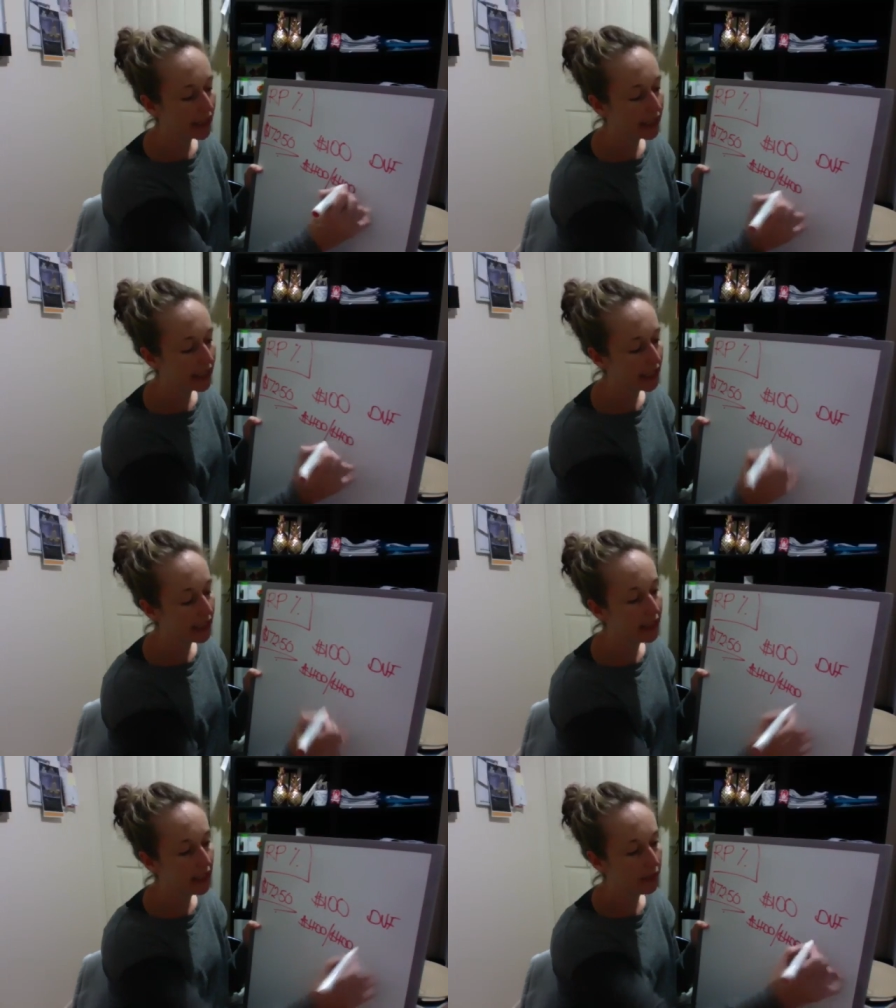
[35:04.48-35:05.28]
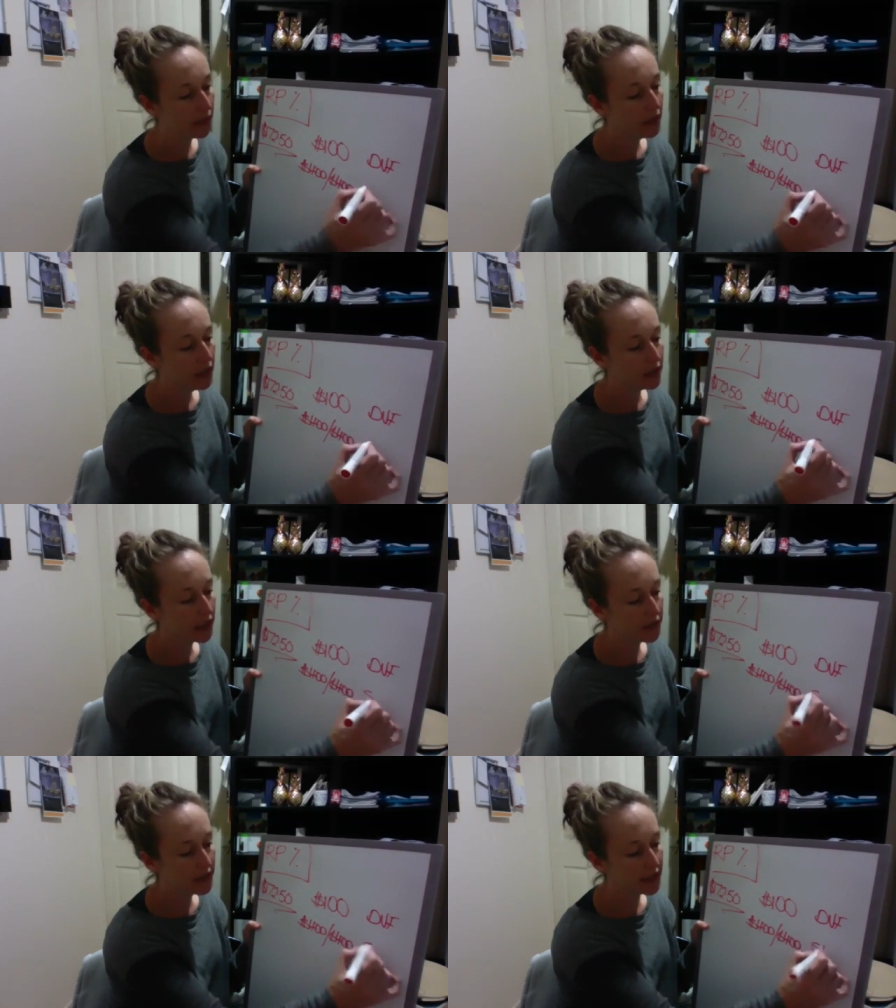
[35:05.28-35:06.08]
click in here. So
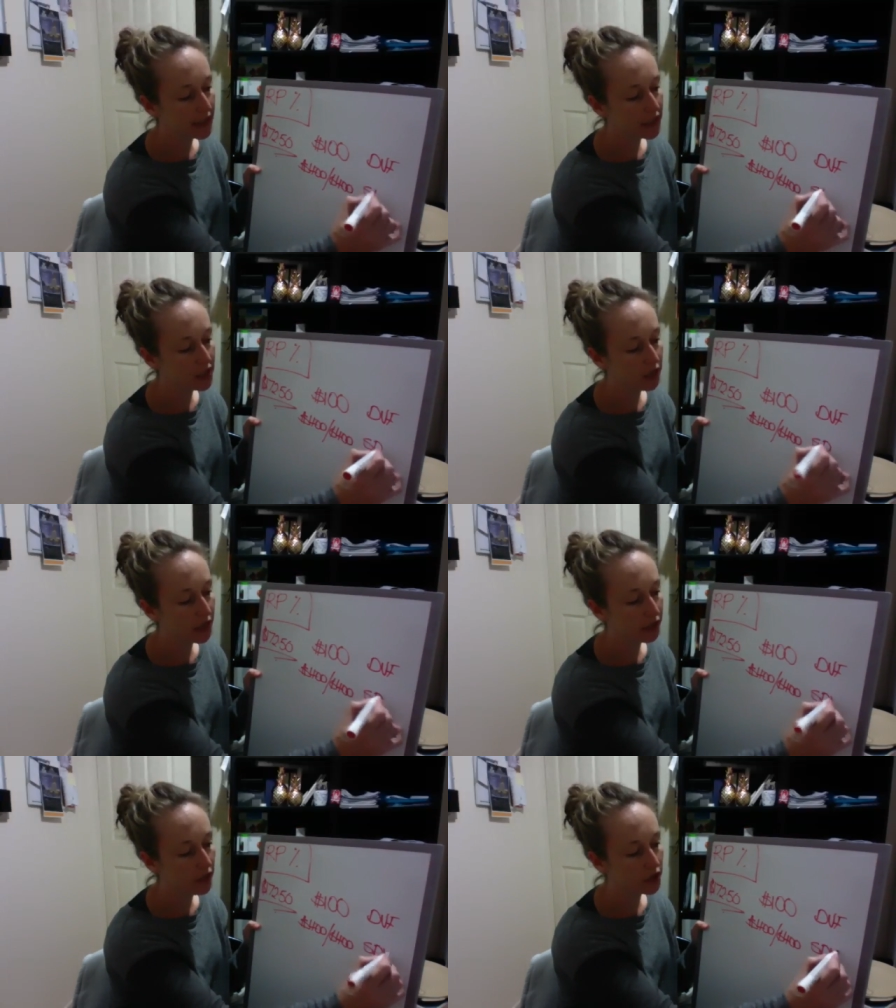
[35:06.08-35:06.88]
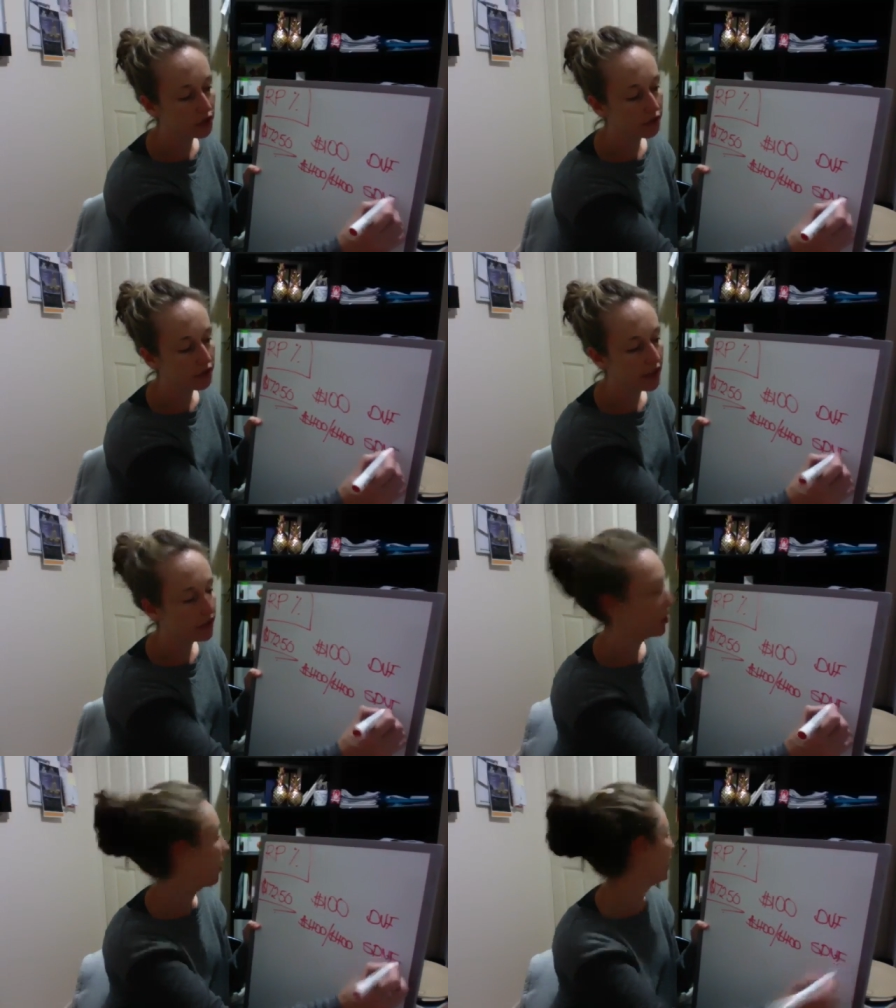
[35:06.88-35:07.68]
that's for Senior Direct Virtual
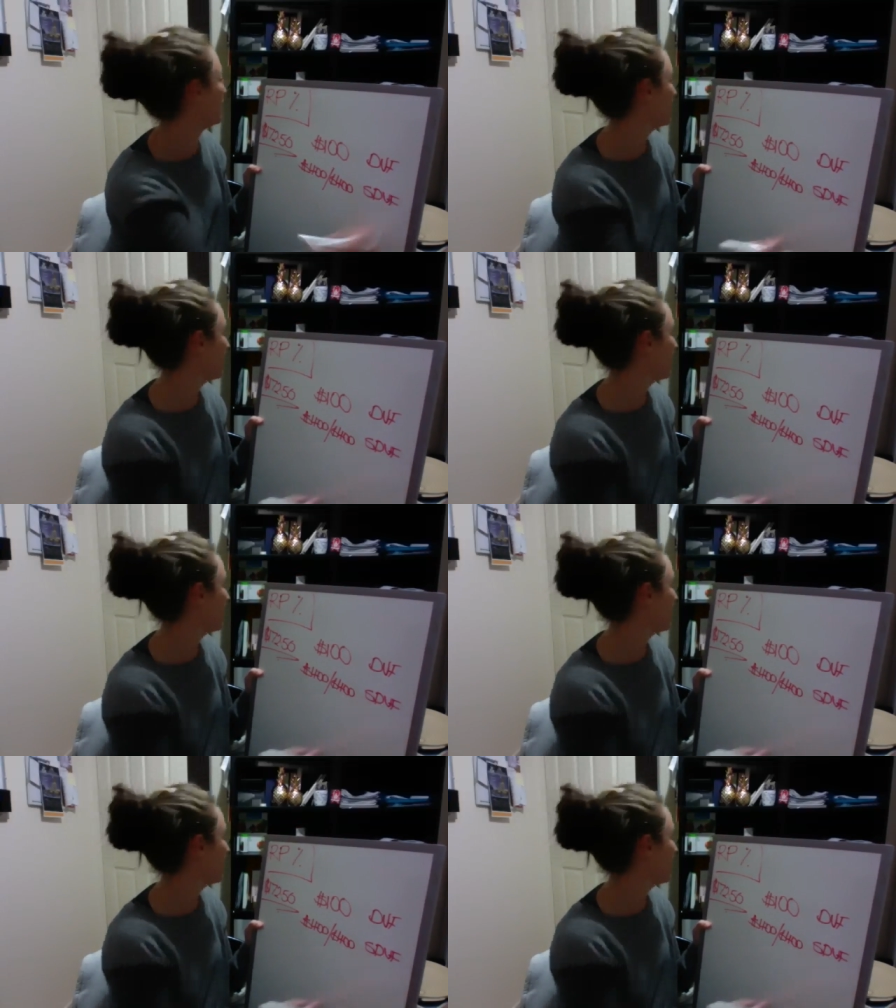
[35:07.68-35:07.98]
Franchise.